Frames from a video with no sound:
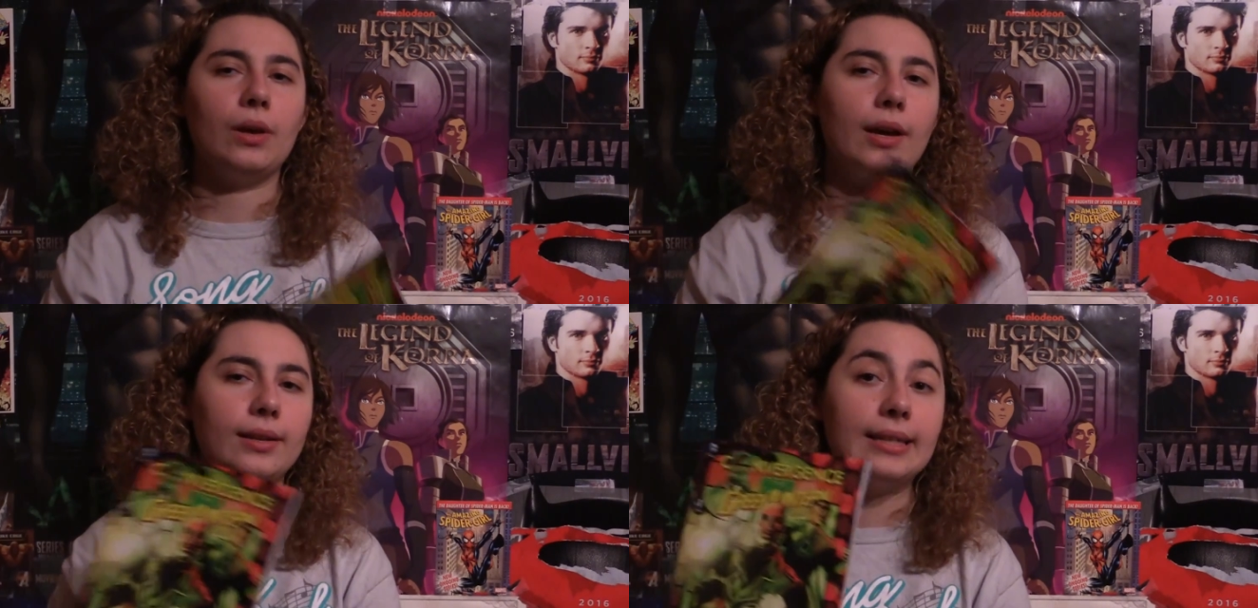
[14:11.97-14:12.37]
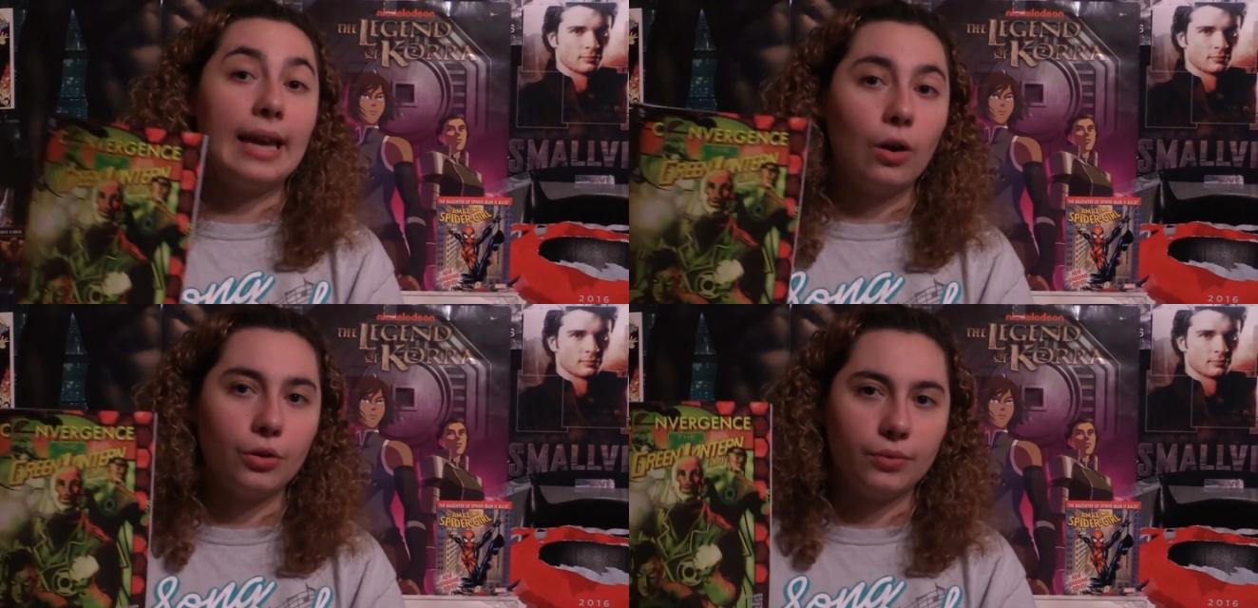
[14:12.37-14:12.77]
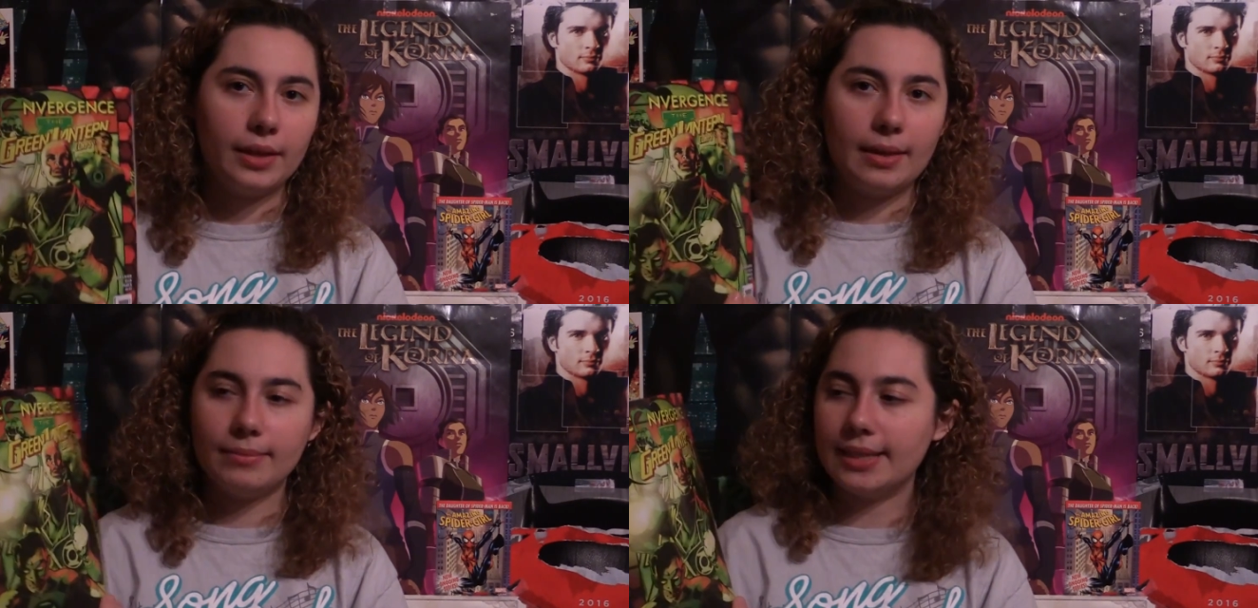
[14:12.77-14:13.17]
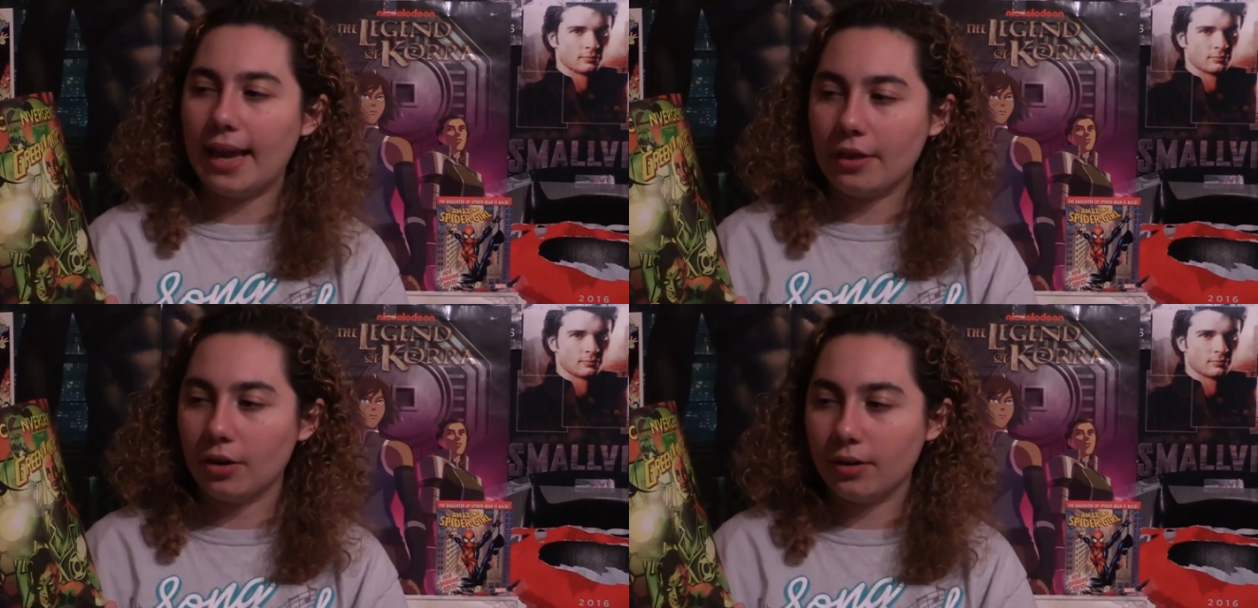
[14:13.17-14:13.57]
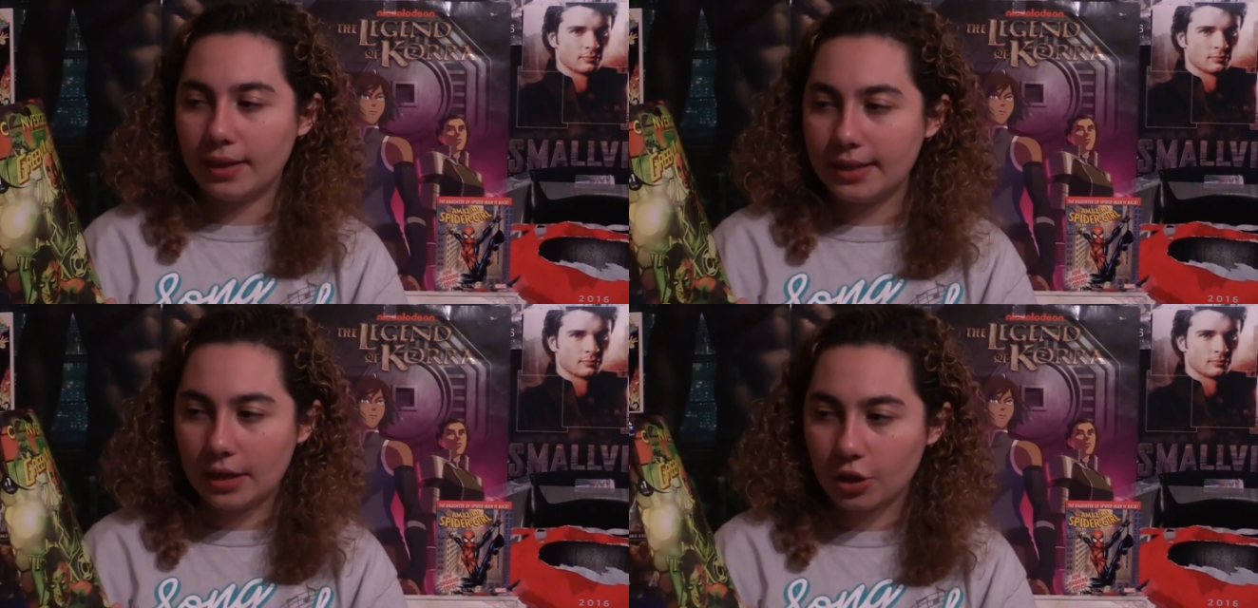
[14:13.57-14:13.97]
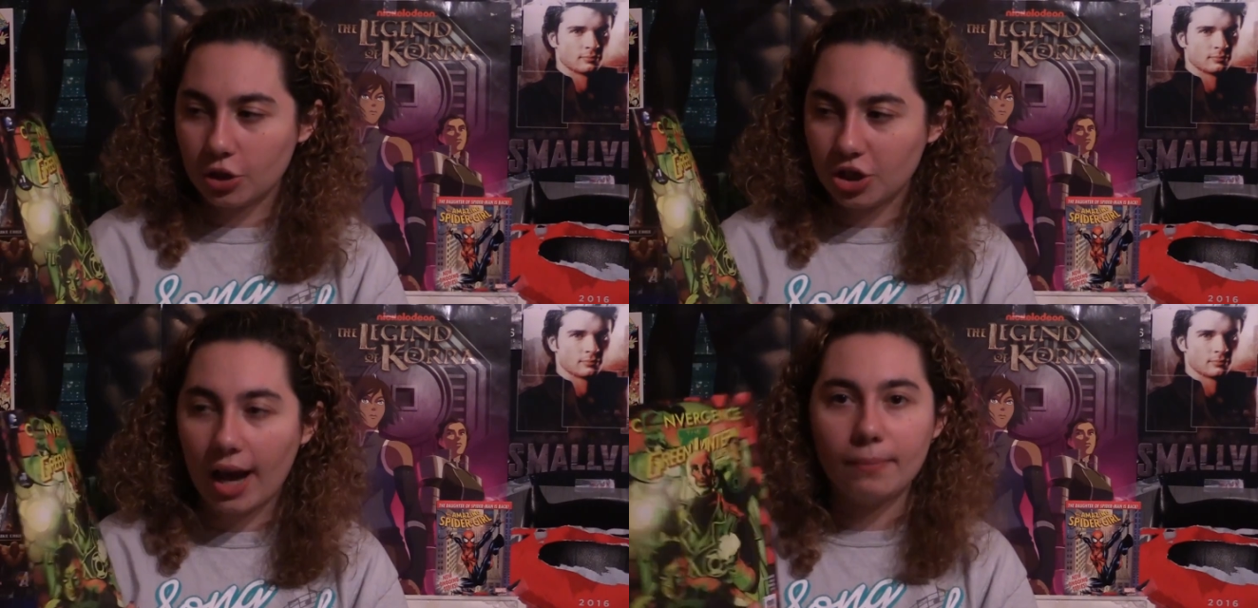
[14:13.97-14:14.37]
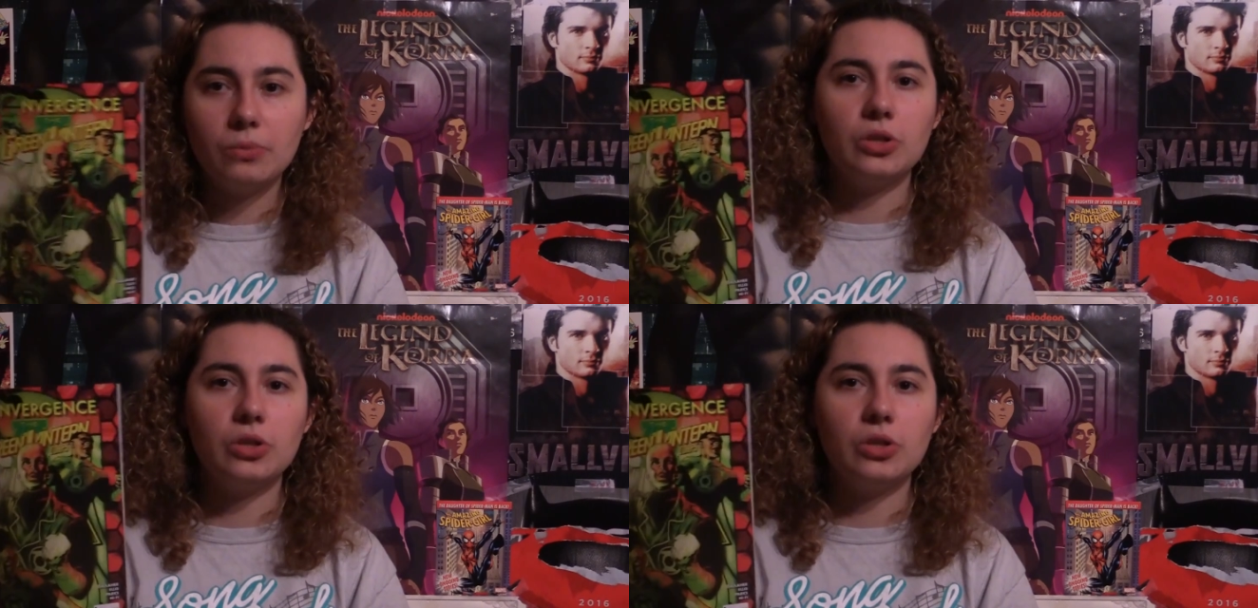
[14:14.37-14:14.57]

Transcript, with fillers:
Speaker 1: to get all 3 of them together, and they did a good job.